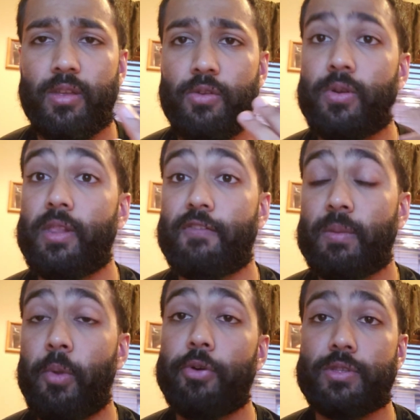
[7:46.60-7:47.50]
you could lift
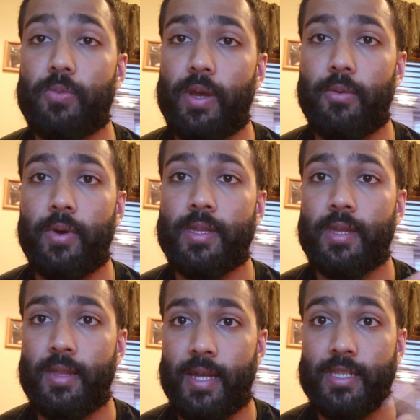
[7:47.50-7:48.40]
the most weight
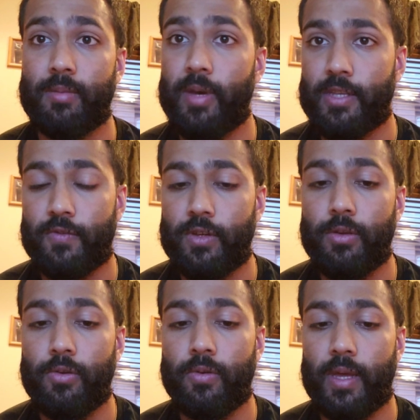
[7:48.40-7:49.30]
with, and that's the best for
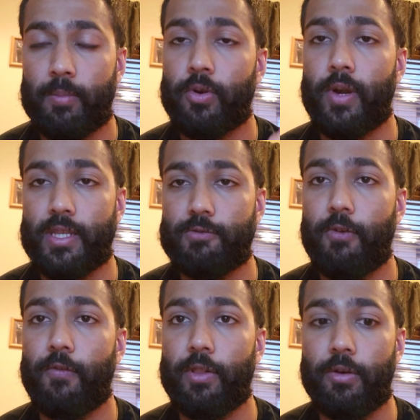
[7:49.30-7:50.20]
you, like progressive
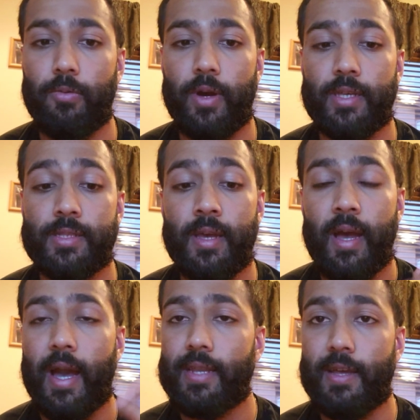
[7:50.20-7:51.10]
overload wise.
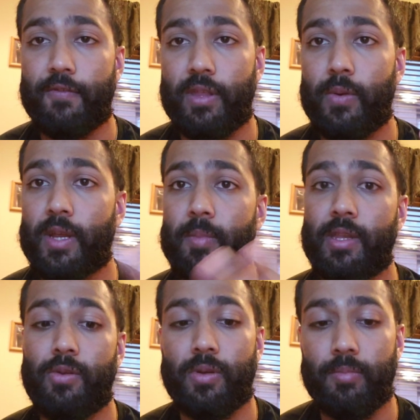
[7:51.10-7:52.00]
I definitely
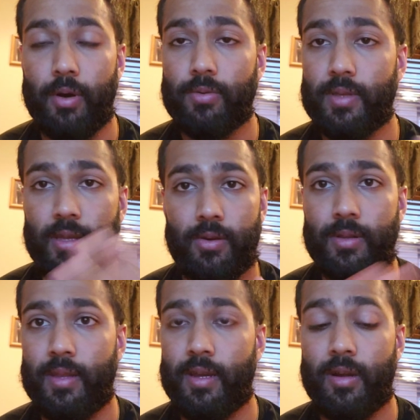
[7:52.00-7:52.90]
recommend doing both here
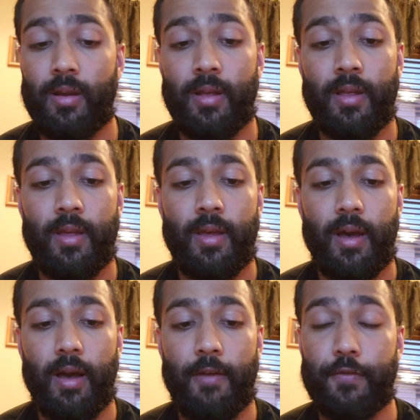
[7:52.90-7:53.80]
and there.
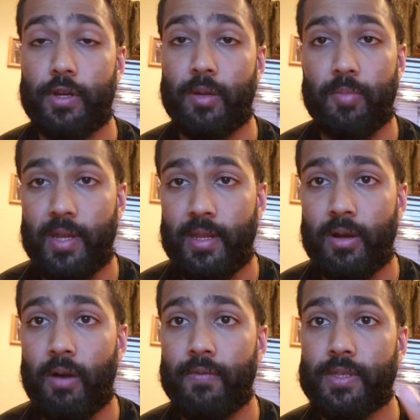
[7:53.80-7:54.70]
If you're
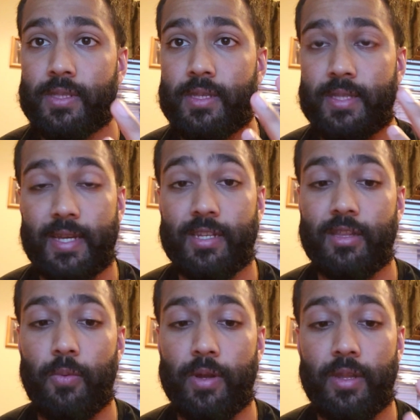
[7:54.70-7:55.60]
competing, obviously stick to
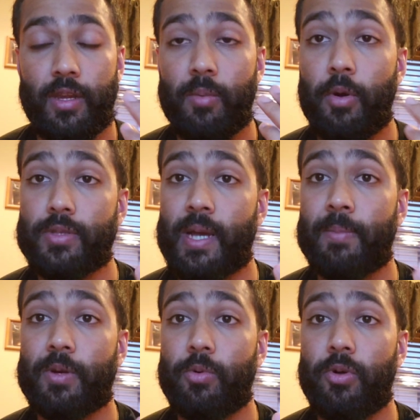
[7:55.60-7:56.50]
the one that you're most
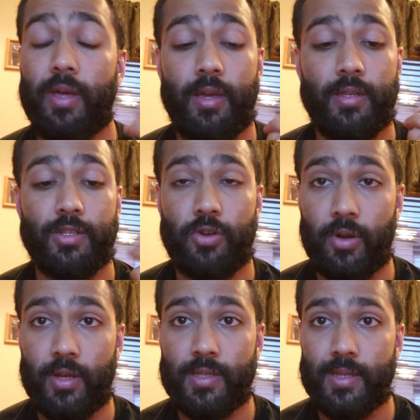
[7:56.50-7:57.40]
comfortable and
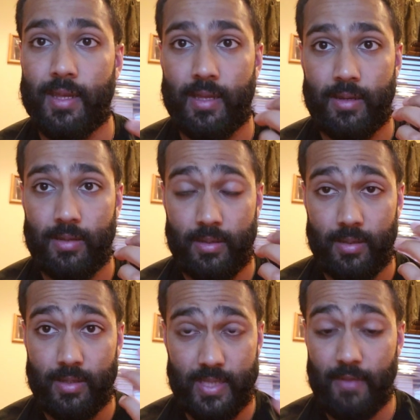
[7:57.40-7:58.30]
strongest and
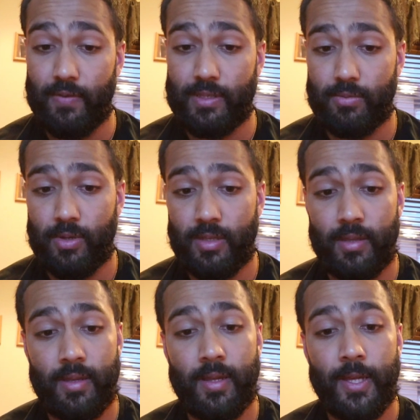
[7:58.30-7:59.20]
the safest with.
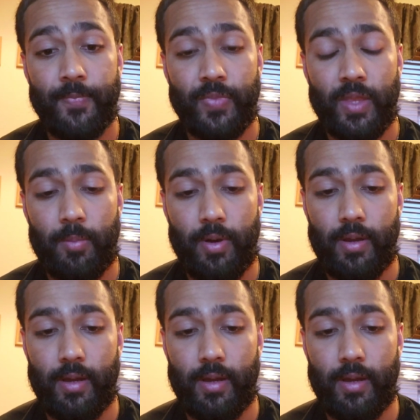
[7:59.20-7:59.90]
But